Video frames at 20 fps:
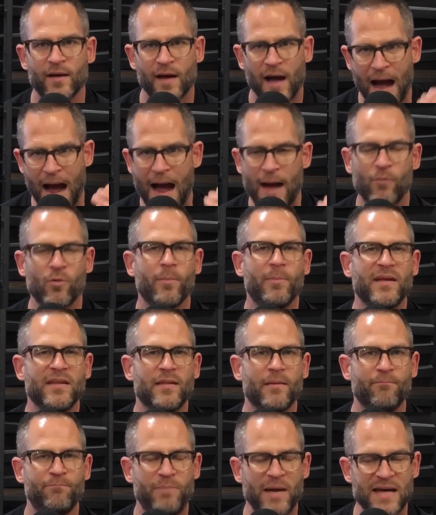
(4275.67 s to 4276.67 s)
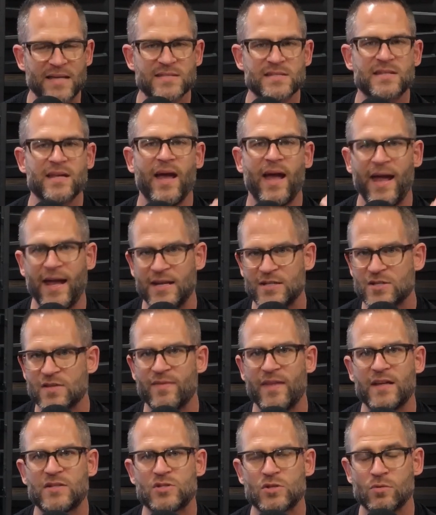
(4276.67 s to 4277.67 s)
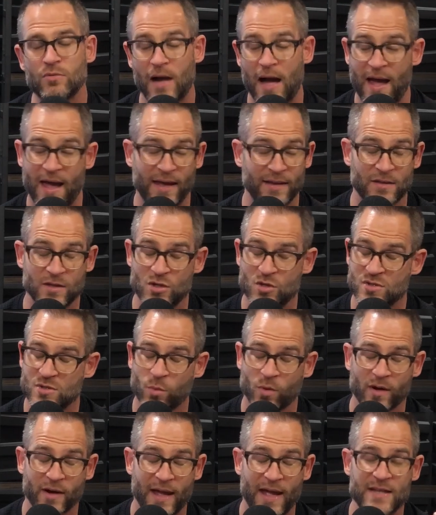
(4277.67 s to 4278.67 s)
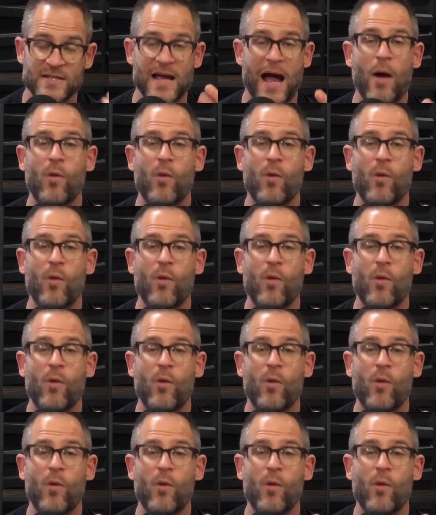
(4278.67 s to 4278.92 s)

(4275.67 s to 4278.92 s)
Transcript: I will be the best agent I hate to use the word agent,